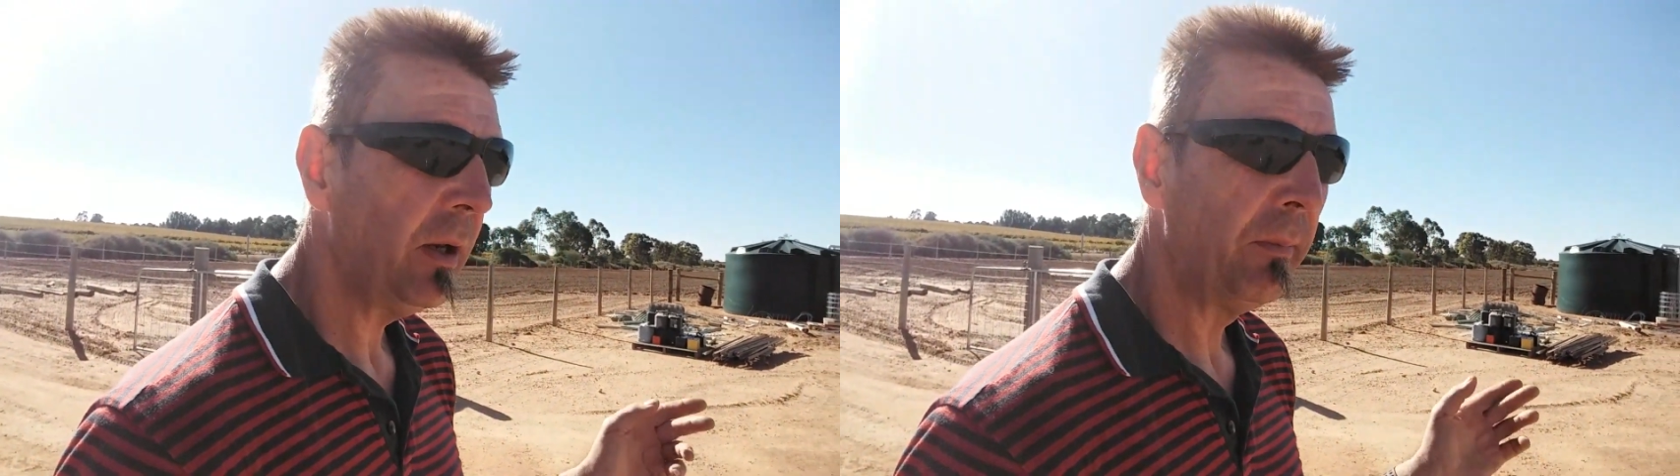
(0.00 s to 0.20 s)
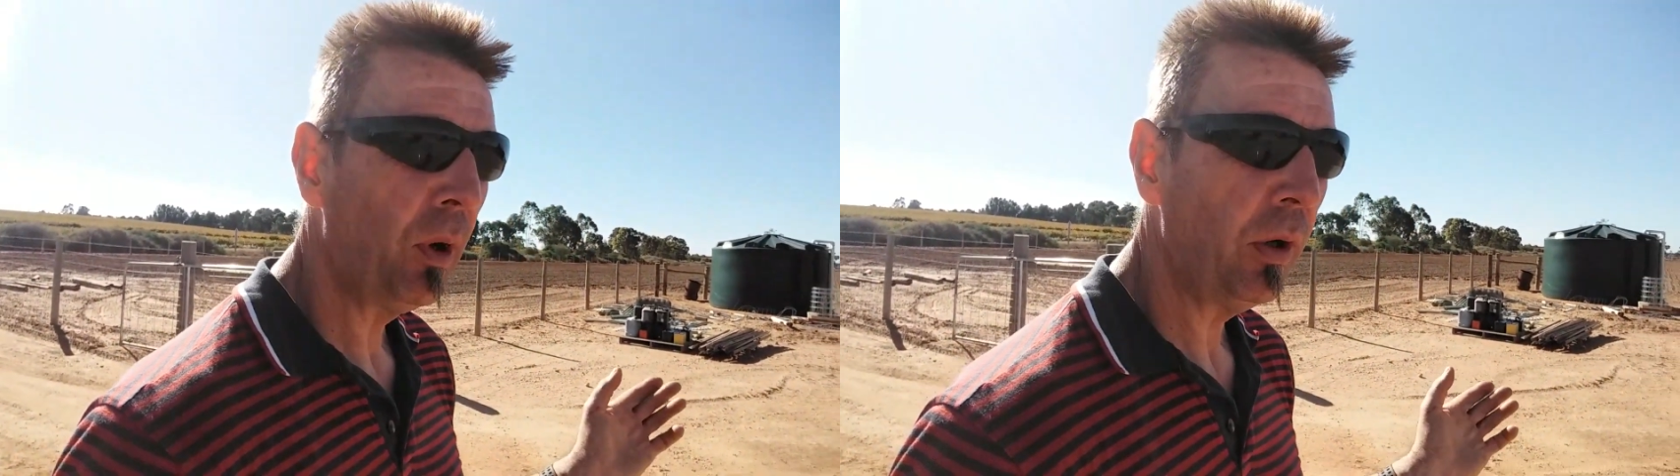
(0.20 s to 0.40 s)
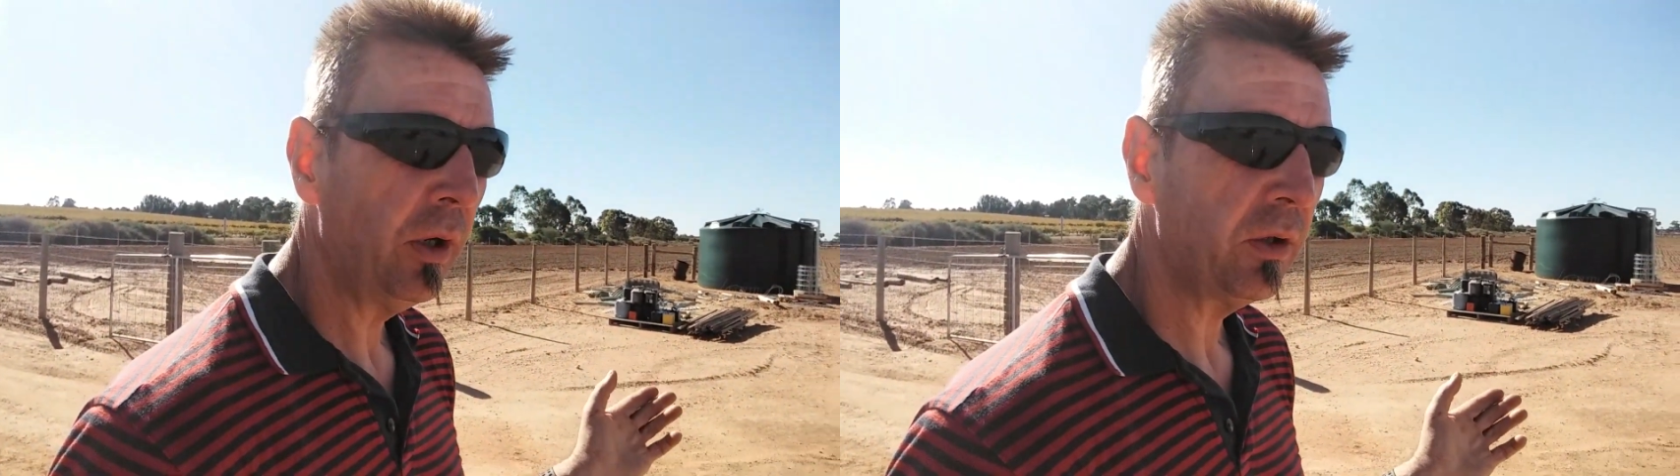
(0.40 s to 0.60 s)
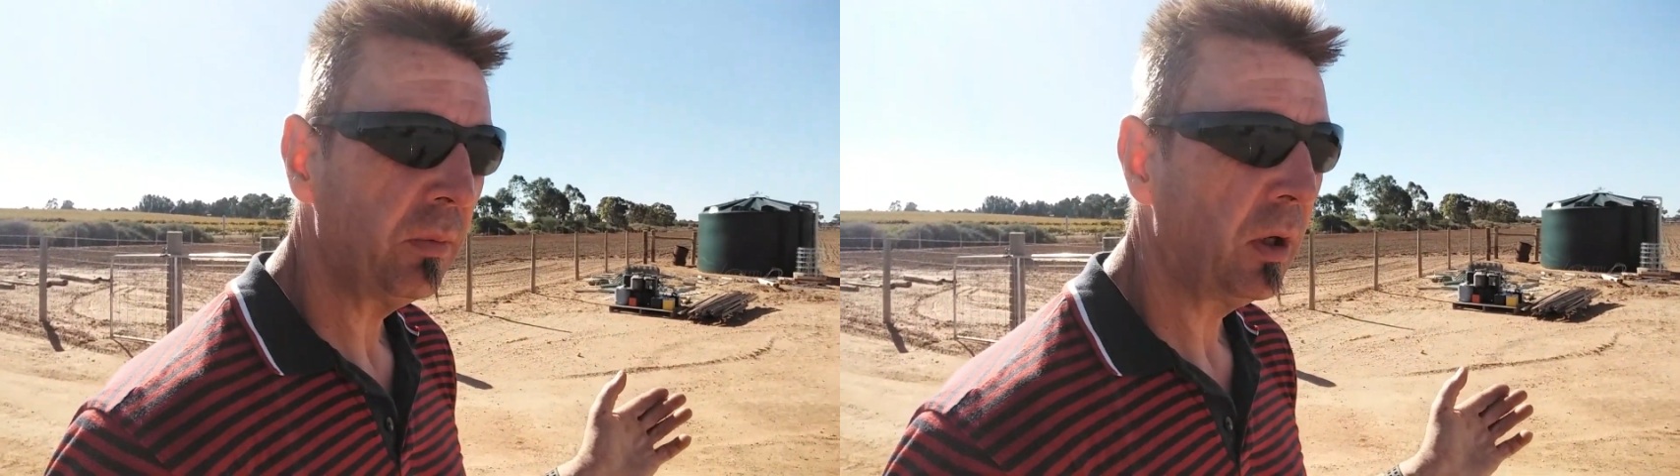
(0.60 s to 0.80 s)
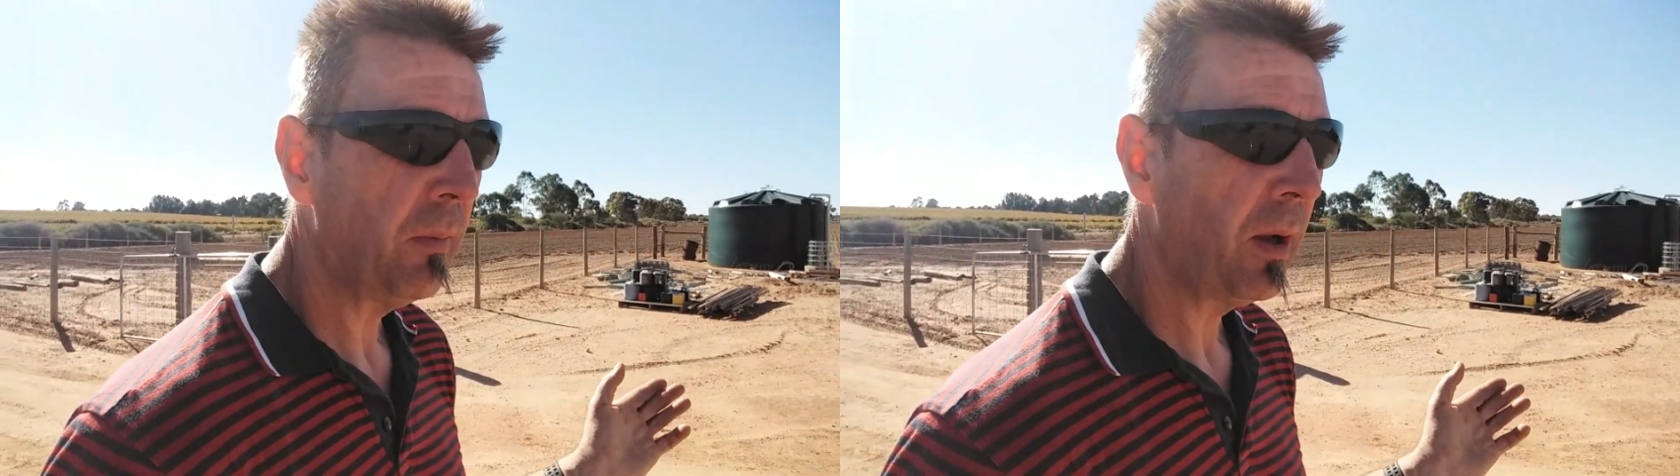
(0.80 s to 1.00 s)
the botanists
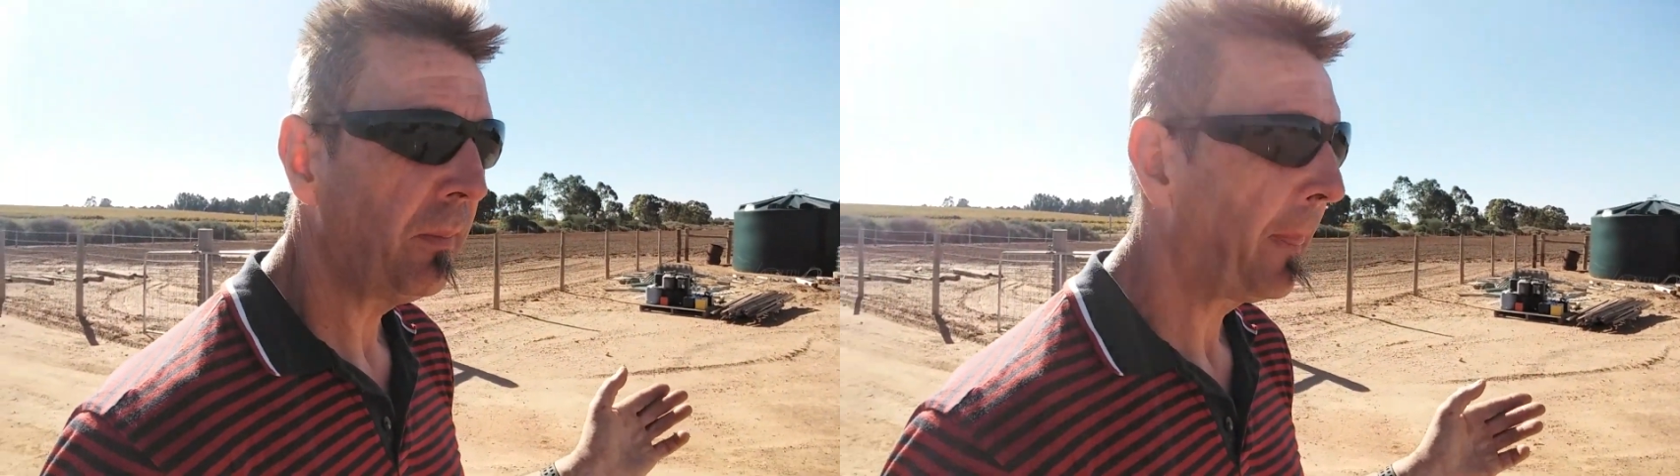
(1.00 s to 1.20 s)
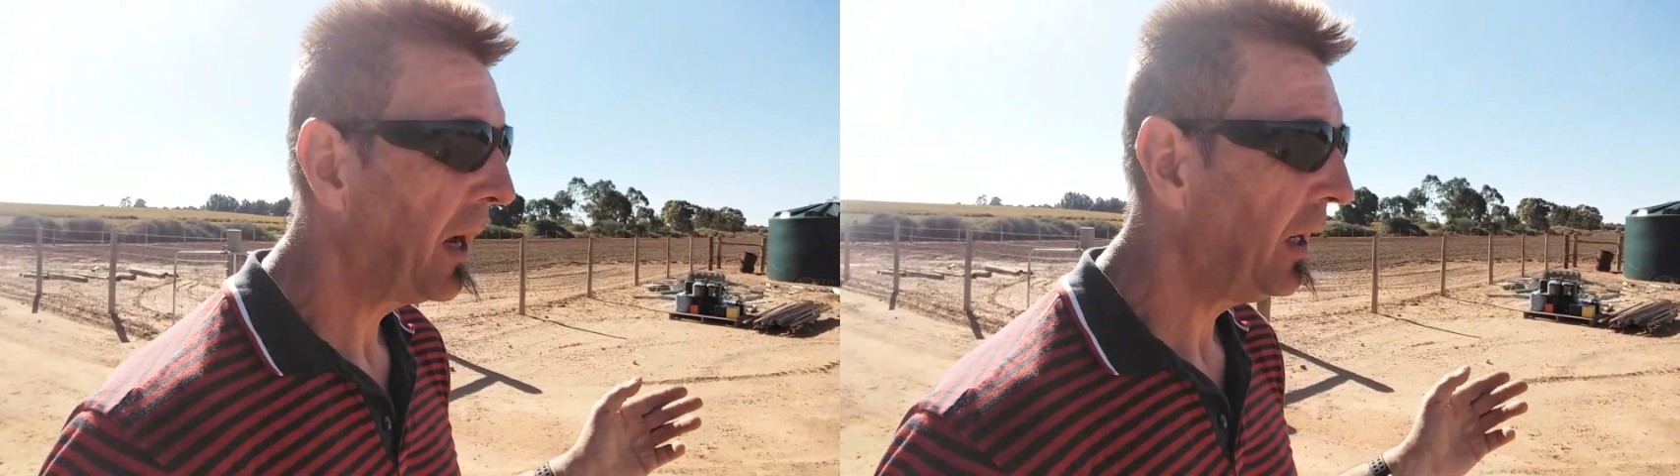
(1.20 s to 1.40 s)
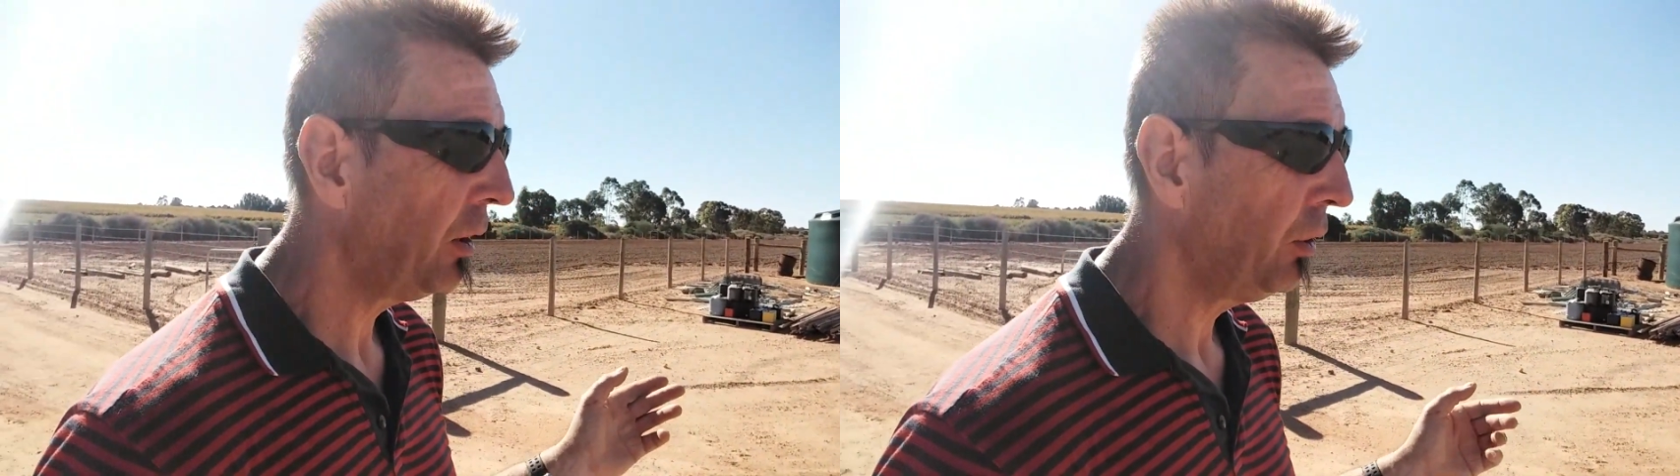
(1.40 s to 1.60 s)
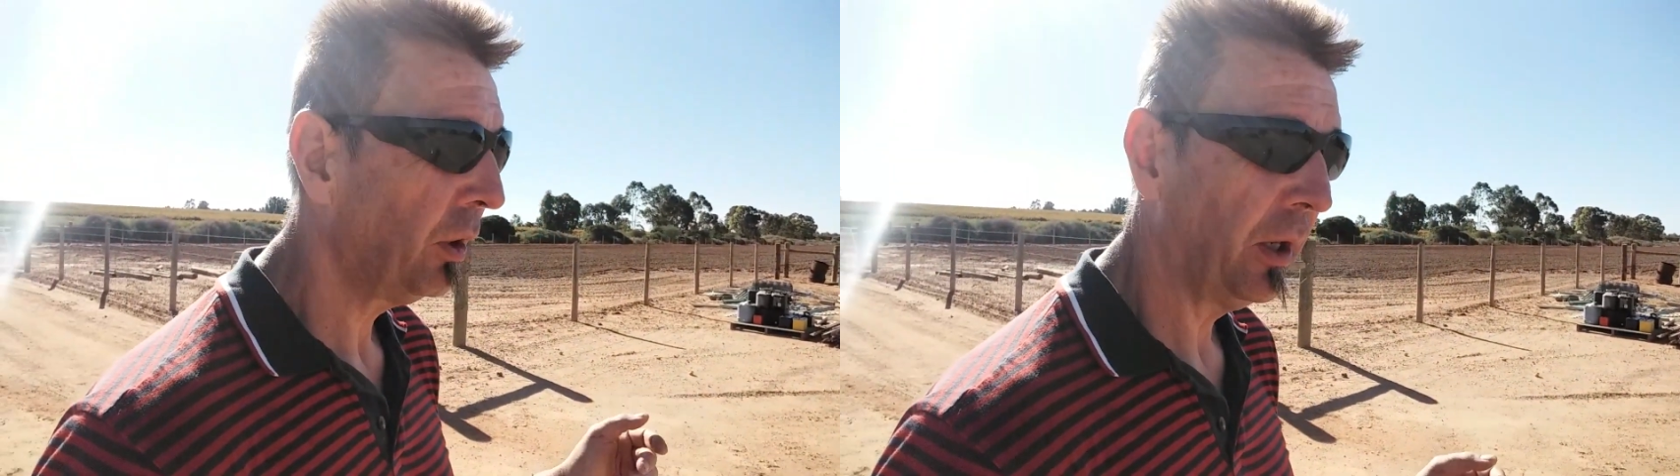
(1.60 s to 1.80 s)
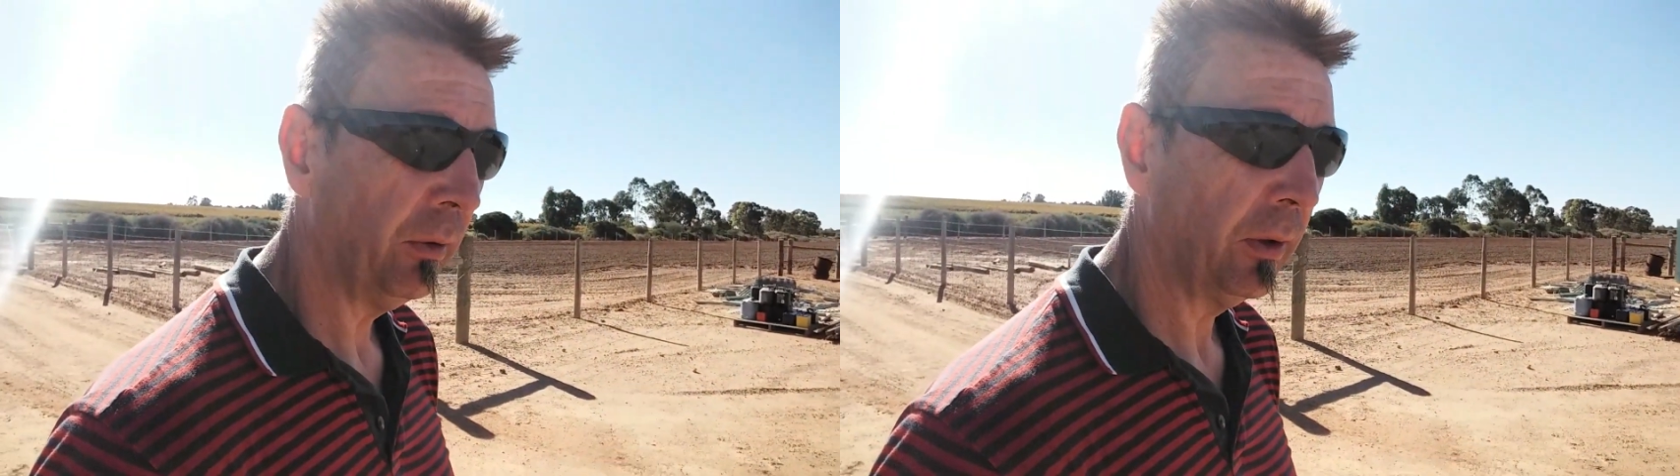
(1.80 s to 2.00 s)
come up, had a look
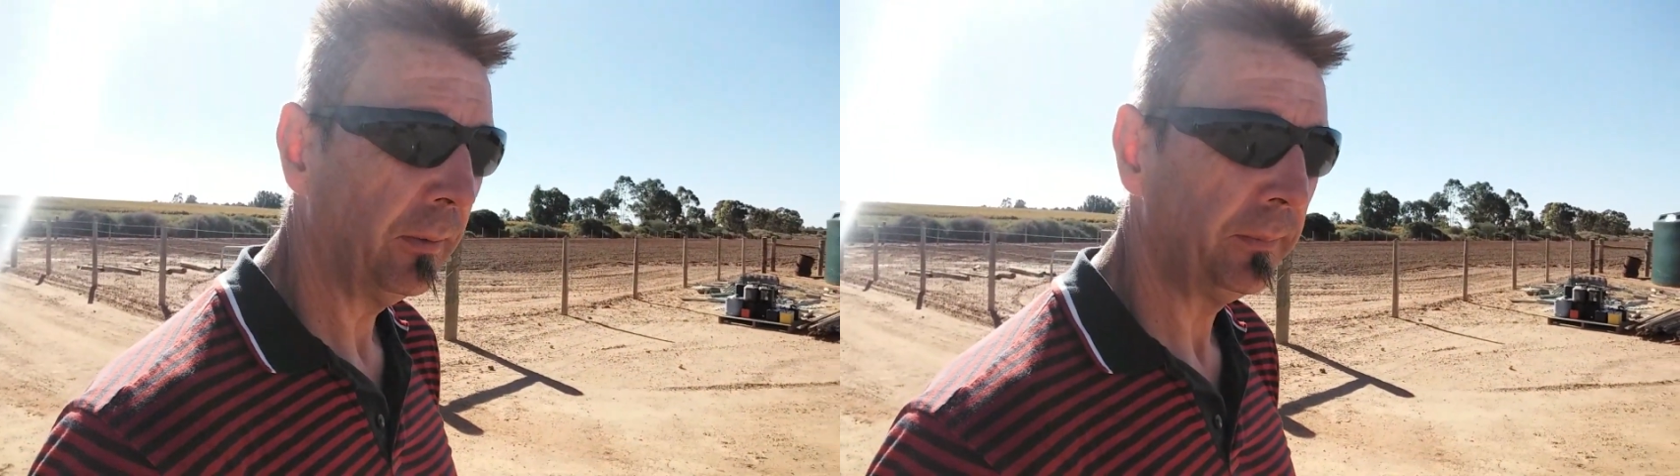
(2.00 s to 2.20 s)
around.